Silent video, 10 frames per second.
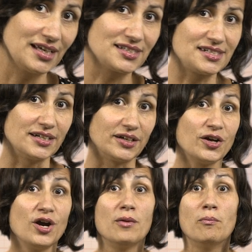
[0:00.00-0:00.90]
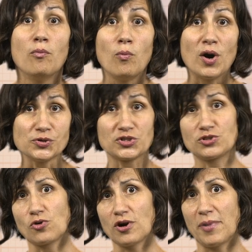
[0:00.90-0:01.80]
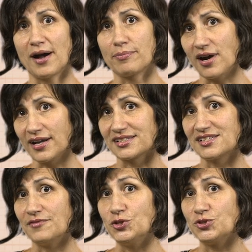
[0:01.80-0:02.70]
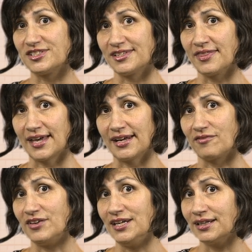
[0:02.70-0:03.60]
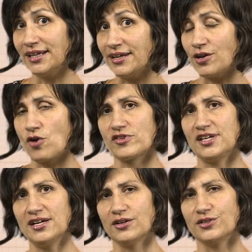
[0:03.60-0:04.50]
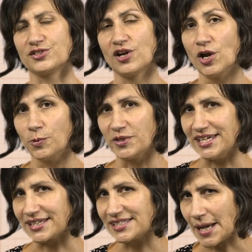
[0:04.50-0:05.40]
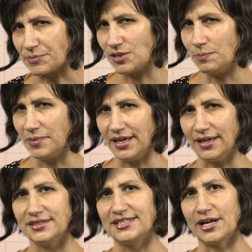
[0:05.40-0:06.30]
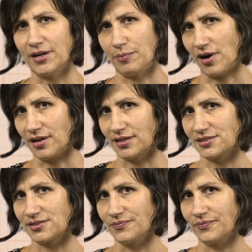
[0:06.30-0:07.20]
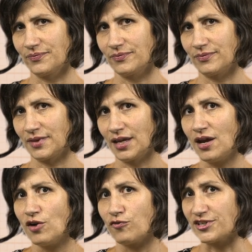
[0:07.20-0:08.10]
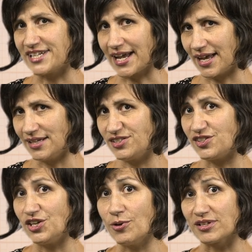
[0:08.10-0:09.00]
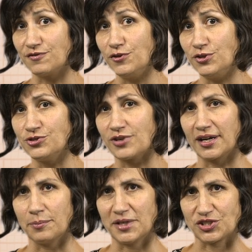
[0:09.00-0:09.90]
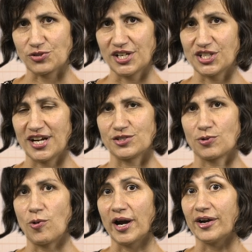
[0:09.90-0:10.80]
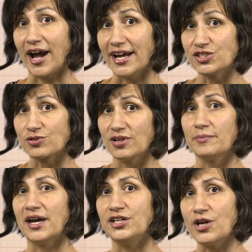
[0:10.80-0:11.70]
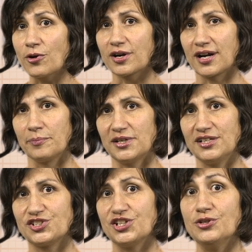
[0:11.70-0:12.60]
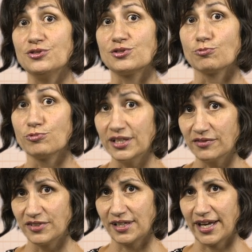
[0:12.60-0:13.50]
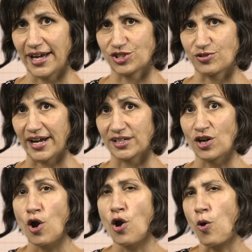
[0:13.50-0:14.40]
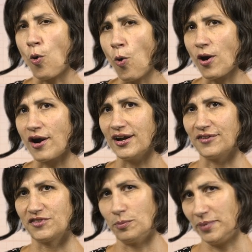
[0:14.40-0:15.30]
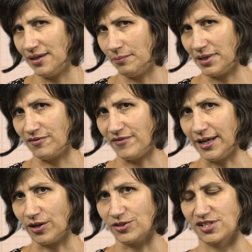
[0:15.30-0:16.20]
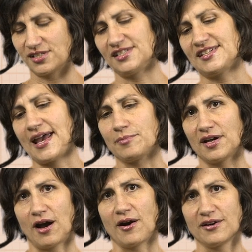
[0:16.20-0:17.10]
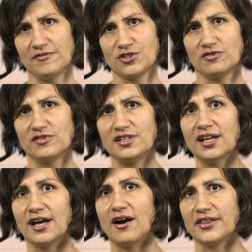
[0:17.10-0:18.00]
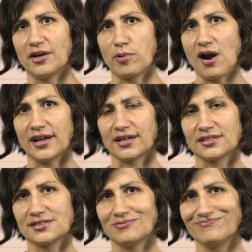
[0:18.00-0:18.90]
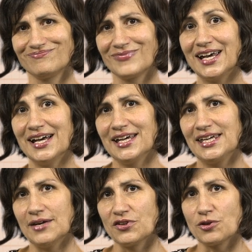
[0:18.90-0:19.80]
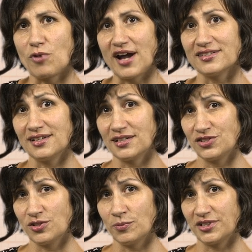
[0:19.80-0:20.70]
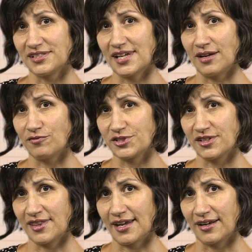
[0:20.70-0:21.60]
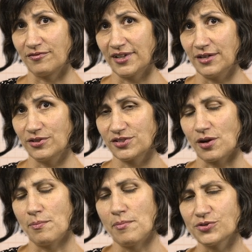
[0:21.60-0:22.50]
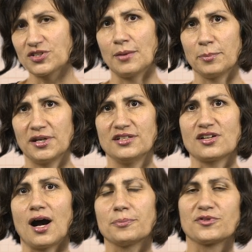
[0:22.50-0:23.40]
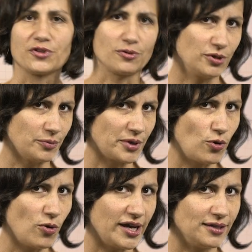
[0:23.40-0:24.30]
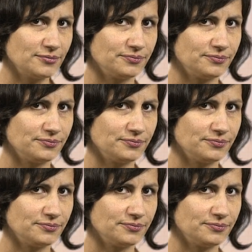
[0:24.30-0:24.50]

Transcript: Still, most store-bought products have used synthetic vanillin over the years, with the exception being dairy products. For decades, the U.S. Food and Drug Administration has required ice cream and yogurt companies to use real vanilla extract, or if they're being big fakers, to stamp artificial vanilla on their products. Given the rising consumer disdain for synthetic flavors, most companies opt for the real McCoy.